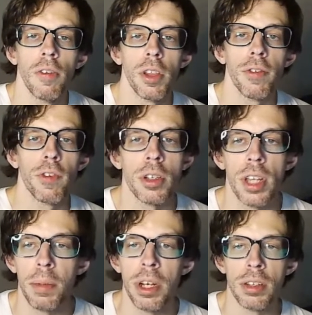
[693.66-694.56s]
For the
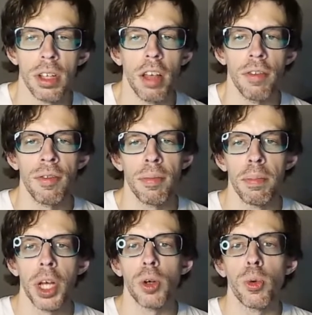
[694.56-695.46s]
first time in his life,
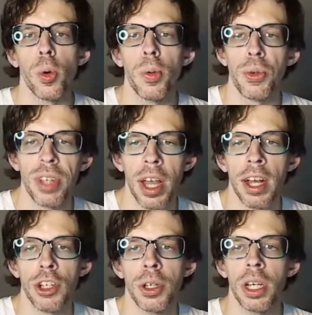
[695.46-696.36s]
McElroy was
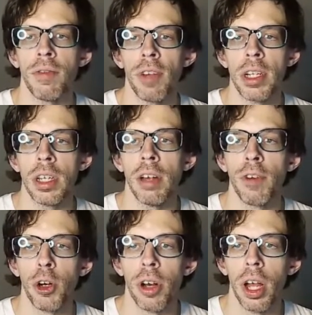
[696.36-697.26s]
actually convicted
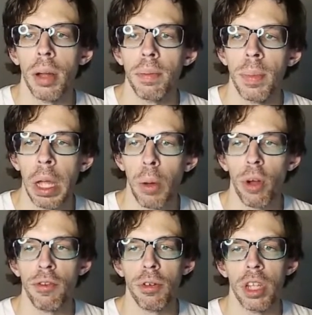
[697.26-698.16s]
of a crime.
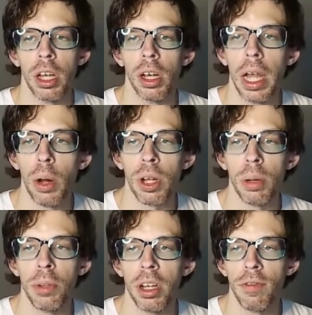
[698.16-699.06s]
However, the
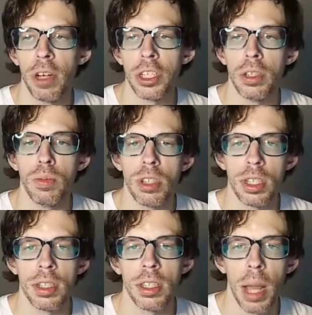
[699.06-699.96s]
outcome of the conviction
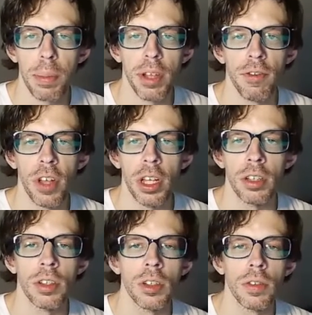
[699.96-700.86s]
was a slap in the
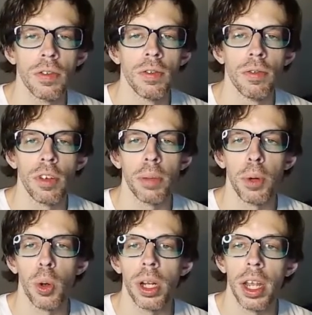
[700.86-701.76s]
face for
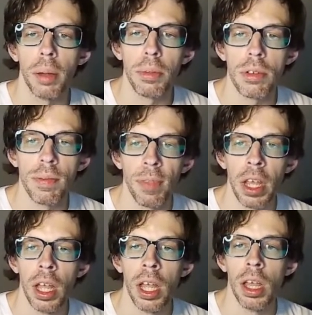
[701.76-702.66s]
the Bowen camps.
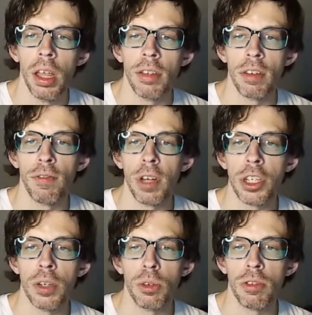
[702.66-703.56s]
His
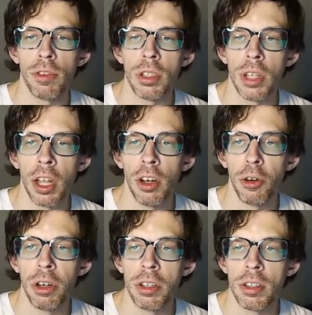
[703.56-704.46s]
conviction was for
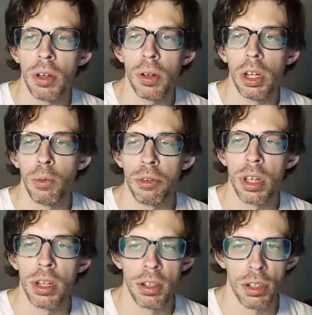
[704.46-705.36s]
second-degree assault and
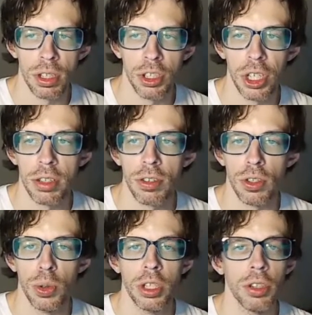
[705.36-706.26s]
was sentenced to
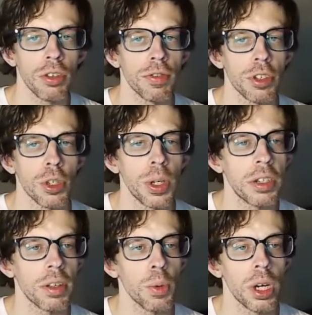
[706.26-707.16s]
just 2 years for
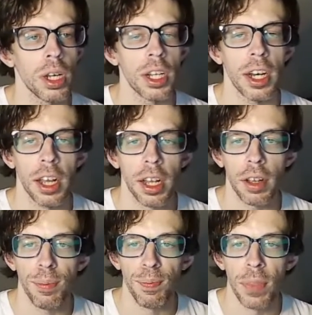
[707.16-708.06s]
shooting someone in the
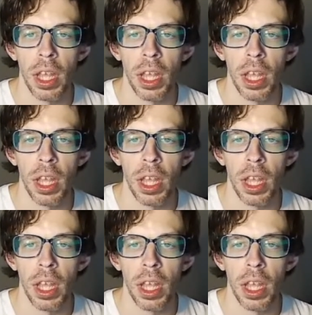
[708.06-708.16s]
neck.